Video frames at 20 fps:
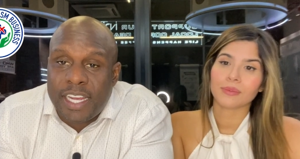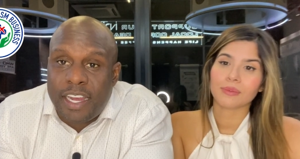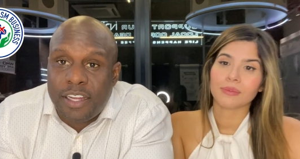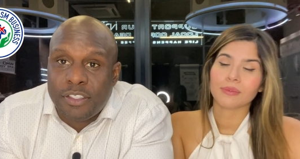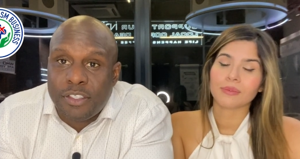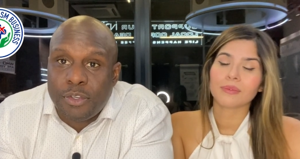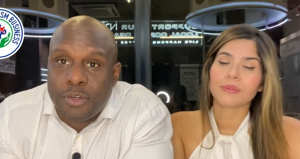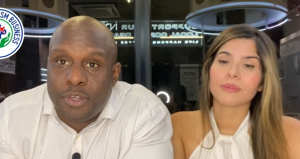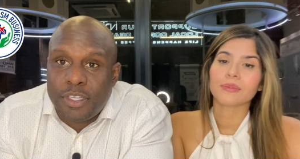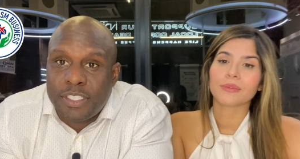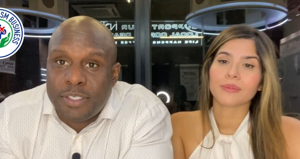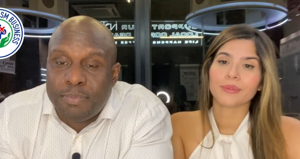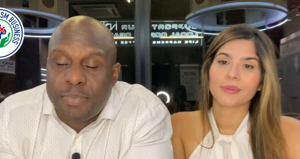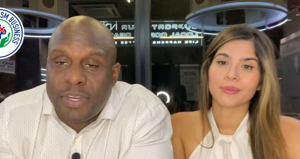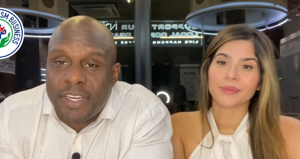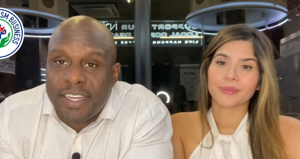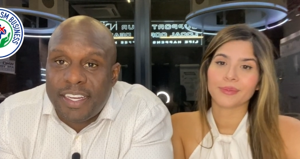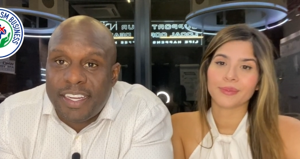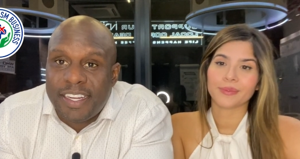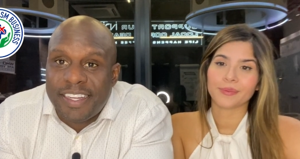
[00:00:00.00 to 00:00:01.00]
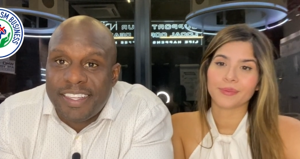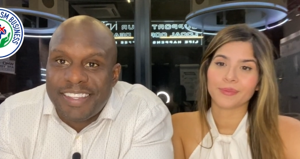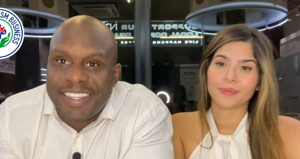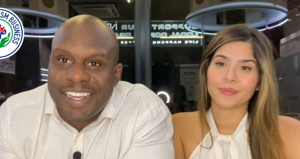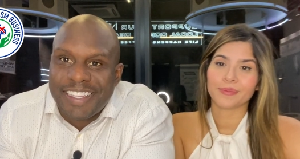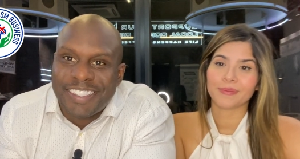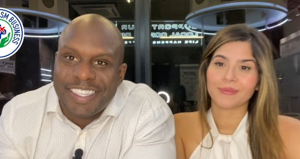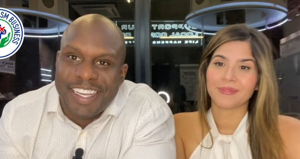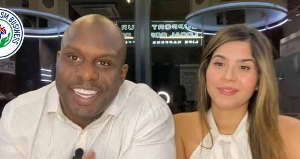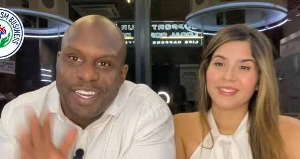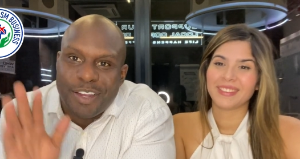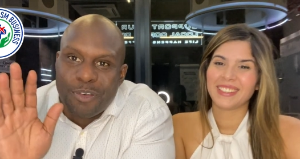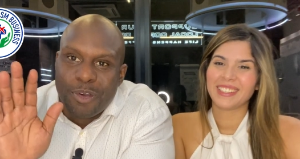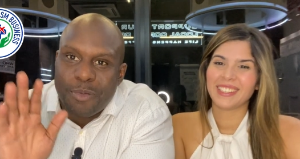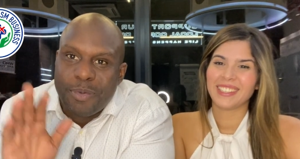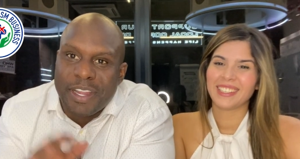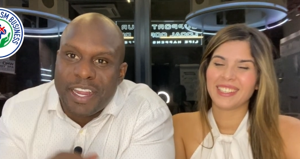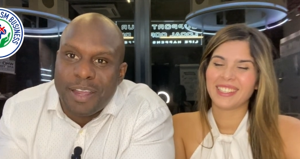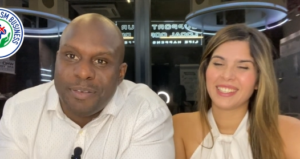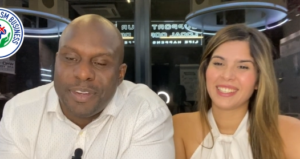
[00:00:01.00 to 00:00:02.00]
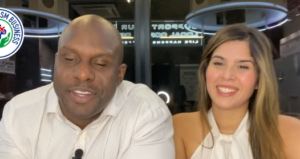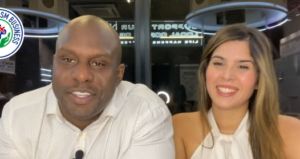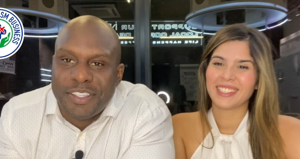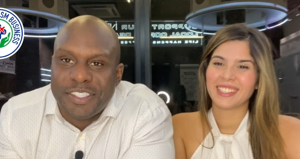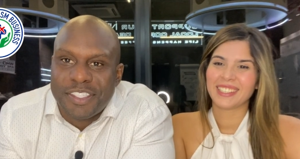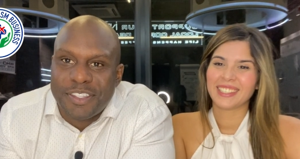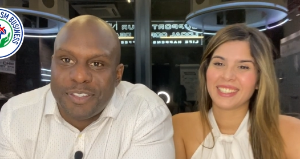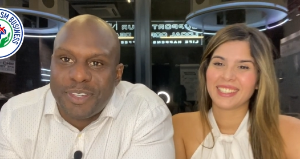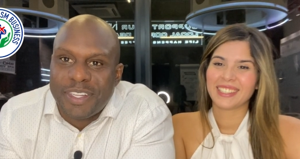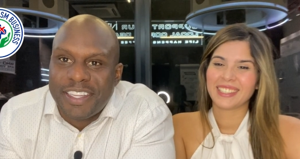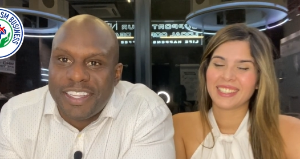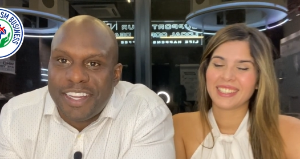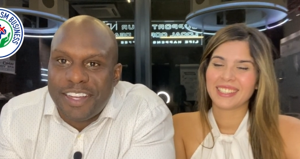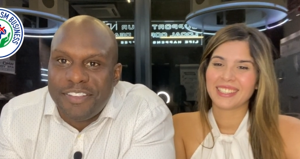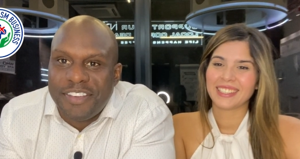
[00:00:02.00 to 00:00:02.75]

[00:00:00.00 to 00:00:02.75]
Speaker 1: out to us. But uh, thanks again, and we'll be coming to you soon with another